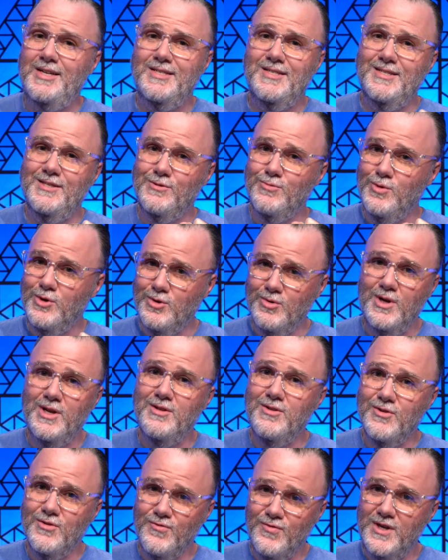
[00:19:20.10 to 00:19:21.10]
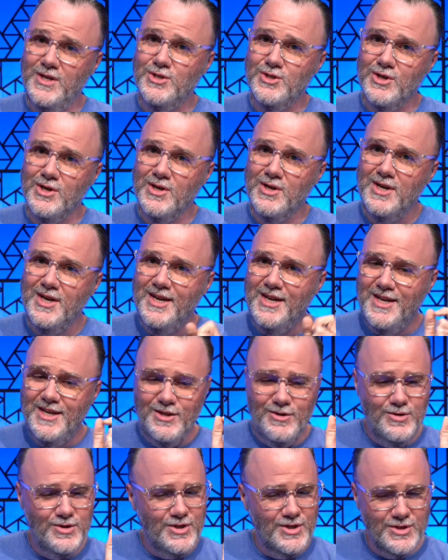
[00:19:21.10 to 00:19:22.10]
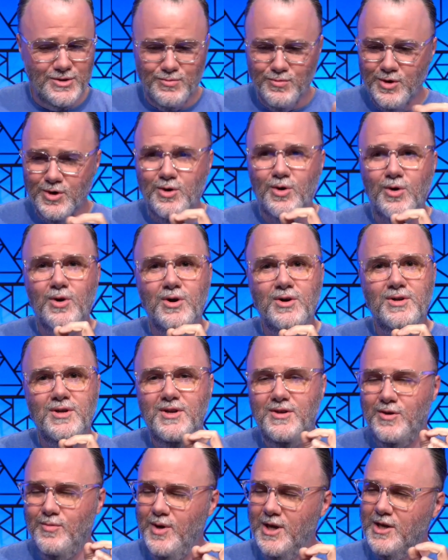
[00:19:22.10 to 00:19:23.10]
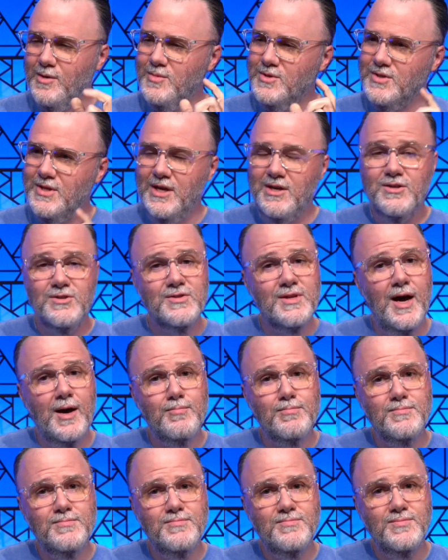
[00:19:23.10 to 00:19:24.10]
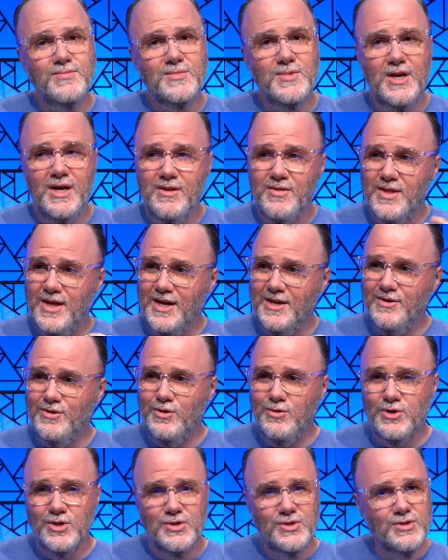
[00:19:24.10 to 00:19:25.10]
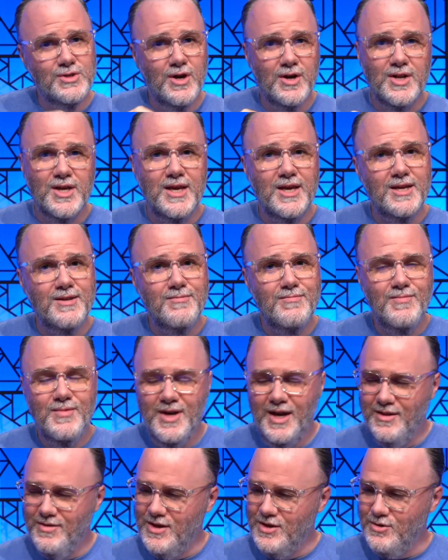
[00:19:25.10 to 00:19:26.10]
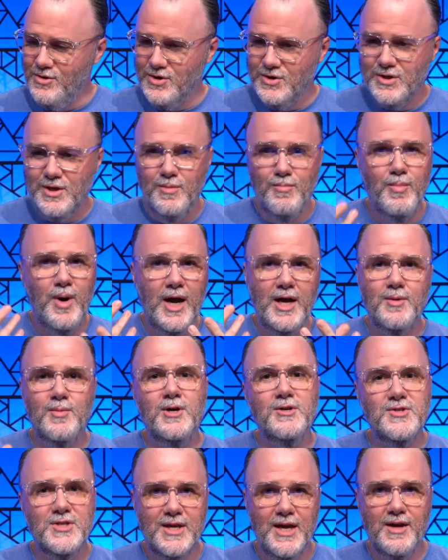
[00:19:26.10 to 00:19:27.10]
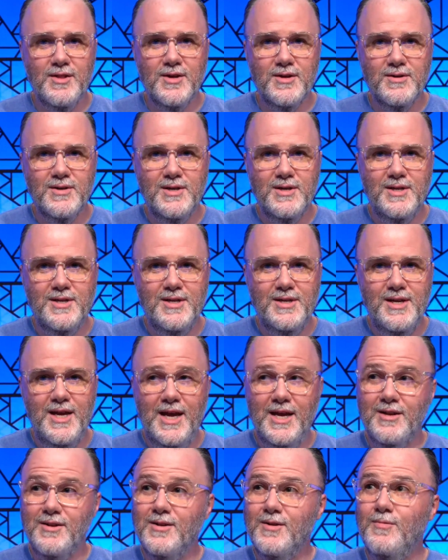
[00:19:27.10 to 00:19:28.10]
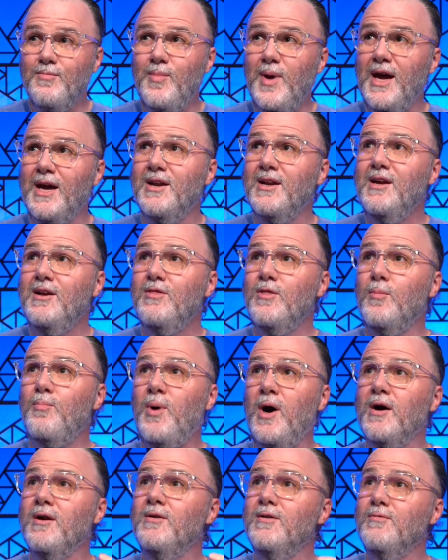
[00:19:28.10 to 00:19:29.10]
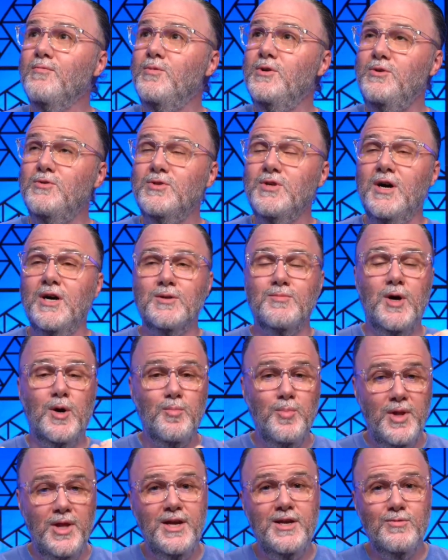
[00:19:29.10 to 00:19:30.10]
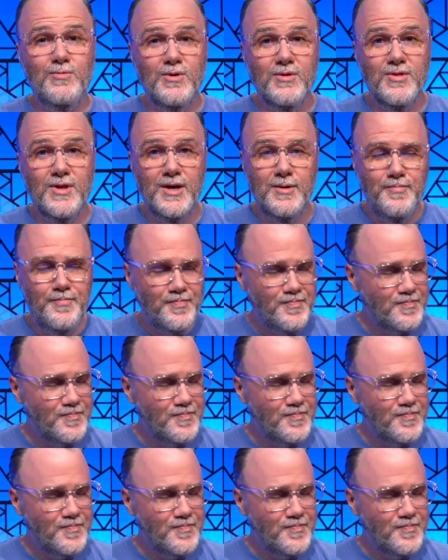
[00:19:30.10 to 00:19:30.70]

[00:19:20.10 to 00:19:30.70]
since we created this feature. You just record, you make a mistake, you stop. And then you just start again, and then you just combine them all together. And Matt, the part when you talked about playing with it,